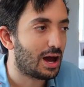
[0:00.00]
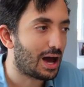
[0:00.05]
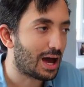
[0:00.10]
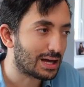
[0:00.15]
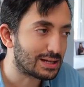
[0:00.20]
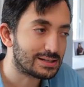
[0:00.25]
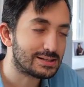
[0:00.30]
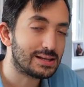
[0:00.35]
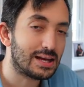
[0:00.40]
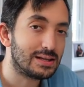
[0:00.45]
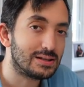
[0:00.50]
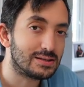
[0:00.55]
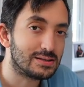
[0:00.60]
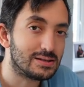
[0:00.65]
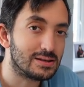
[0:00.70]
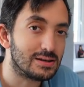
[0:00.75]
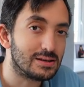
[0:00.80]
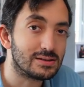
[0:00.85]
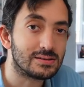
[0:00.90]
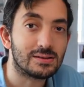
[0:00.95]
as
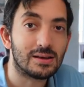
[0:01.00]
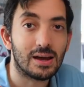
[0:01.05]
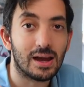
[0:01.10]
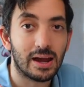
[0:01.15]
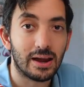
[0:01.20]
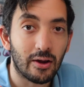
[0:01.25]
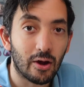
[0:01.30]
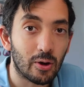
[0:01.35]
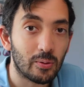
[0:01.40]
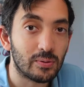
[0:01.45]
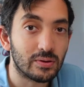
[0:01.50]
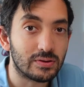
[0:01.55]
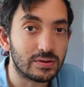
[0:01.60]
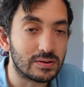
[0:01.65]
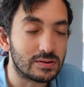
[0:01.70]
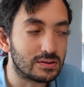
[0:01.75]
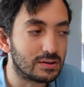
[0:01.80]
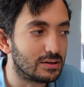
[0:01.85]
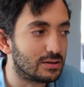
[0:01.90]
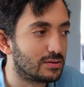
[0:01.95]
sensors in Home
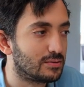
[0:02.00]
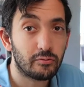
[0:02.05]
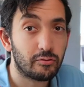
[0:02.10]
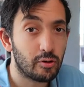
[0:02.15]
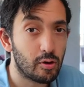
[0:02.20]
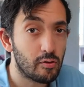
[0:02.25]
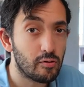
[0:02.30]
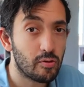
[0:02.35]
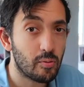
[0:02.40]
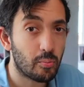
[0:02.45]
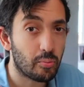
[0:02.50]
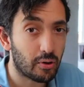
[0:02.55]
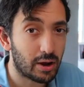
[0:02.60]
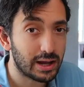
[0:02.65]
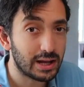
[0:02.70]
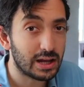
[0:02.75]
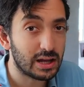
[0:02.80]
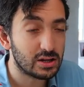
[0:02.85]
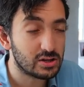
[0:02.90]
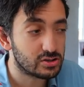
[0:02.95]
Assistant. Few of the
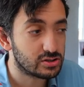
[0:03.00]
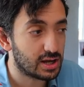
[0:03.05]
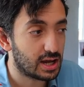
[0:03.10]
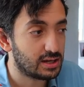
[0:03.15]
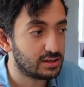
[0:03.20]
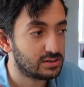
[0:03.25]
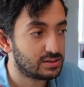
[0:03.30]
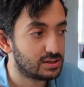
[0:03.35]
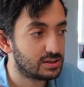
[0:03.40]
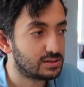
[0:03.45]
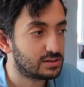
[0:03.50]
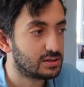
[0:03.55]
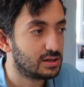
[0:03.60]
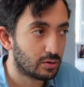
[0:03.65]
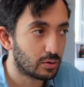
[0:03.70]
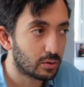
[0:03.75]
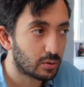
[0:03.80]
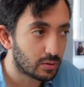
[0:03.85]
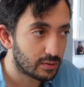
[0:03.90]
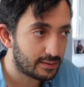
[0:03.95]
breaking changes,
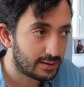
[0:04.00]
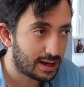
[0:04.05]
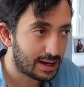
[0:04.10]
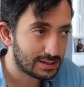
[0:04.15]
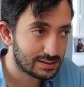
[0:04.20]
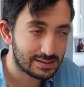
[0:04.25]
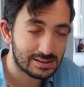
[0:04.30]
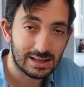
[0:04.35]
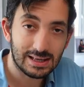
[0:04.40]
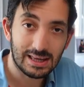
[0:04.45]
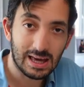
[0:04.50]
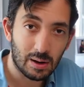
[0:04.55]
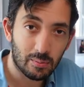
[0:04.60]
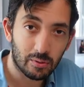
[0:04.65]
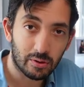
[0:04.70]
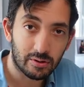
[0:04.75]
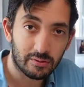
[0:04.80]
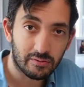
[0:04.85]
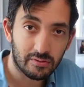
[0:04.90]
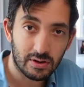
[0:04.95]
Google Nest, the
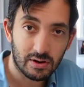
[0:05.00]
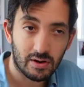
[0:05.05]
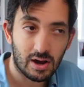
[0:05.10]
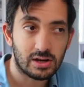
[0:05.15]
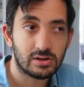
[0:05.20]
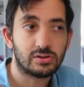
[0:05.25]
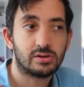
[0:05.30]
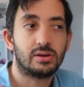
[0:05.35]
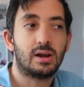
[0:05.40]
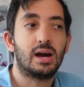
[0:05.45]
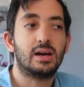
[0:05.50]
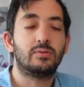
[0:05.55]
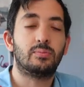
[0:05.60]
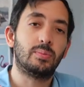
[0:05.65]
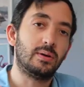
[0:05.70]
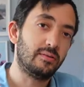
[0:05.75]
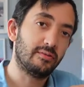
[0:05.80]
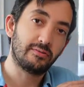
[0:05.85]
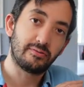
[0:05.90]
YAML configuration has been